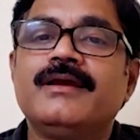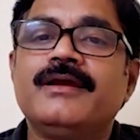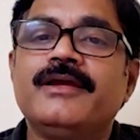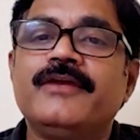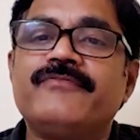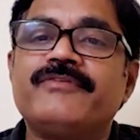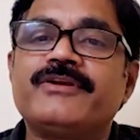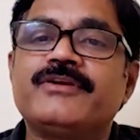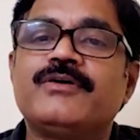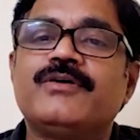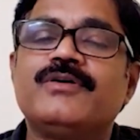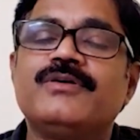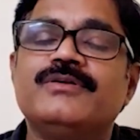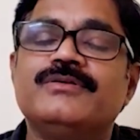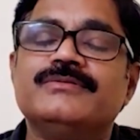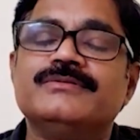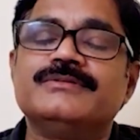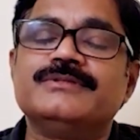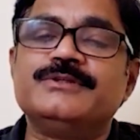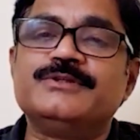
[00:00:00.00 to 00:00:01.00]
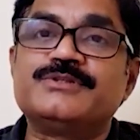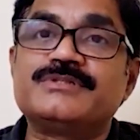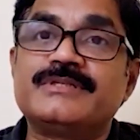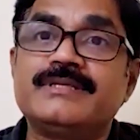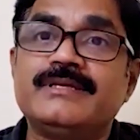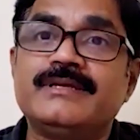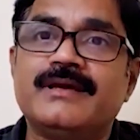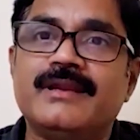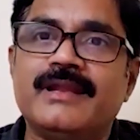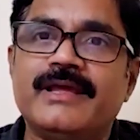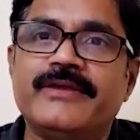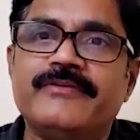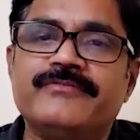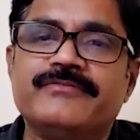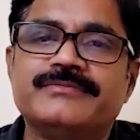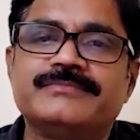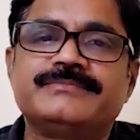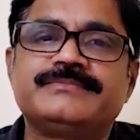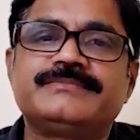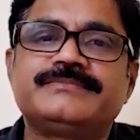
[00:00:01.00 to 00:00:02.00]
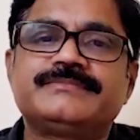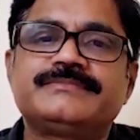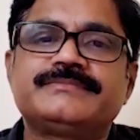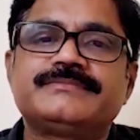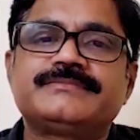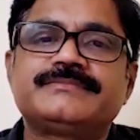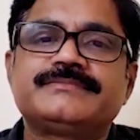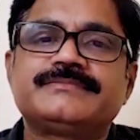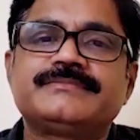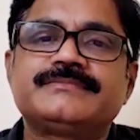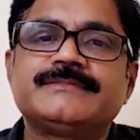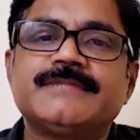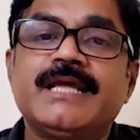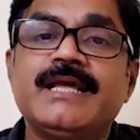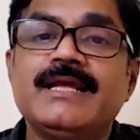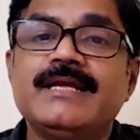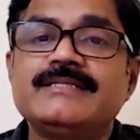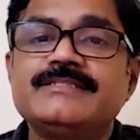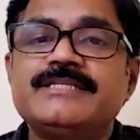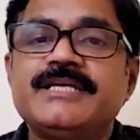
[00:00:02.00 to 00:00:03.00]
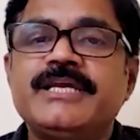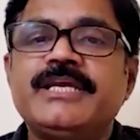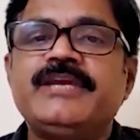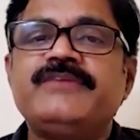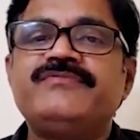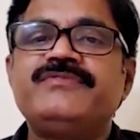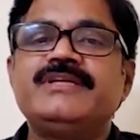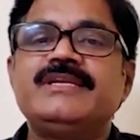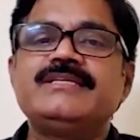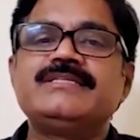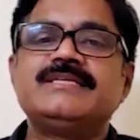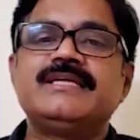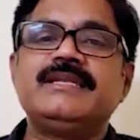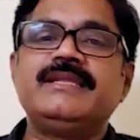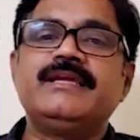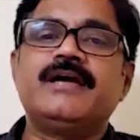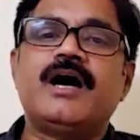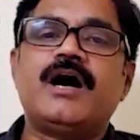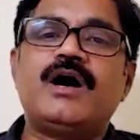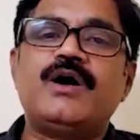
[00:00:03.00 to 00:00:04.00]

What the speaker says: If at all you stay alive. Check if there is any